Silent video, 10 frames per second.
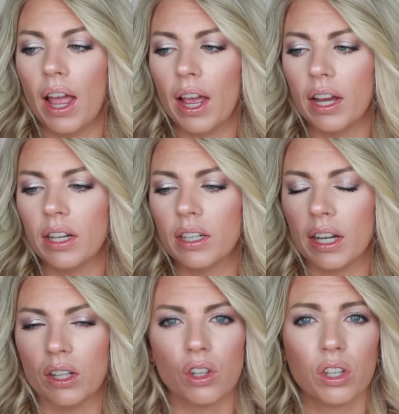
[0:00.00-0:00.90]
And
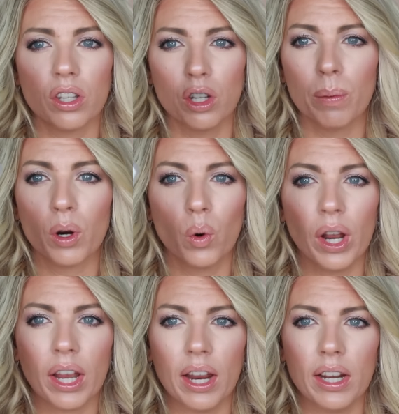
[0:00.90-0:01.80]
it's just super
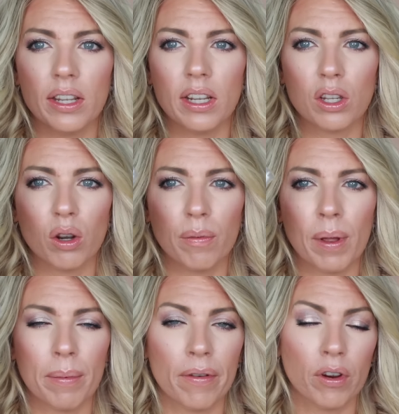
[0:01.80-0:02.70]
quick and easy. So if
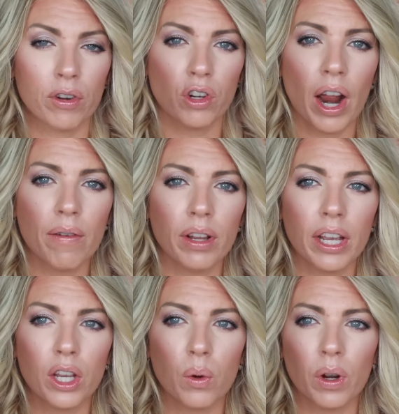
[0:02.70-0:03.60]
maybe if you were
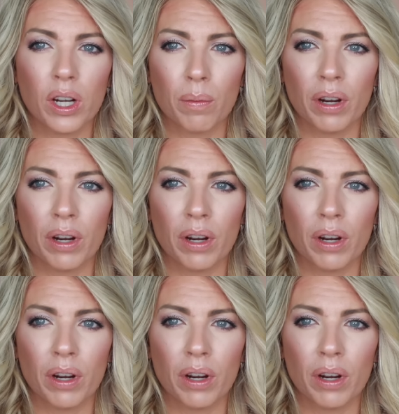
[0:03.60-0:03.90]
traveling, you wanted to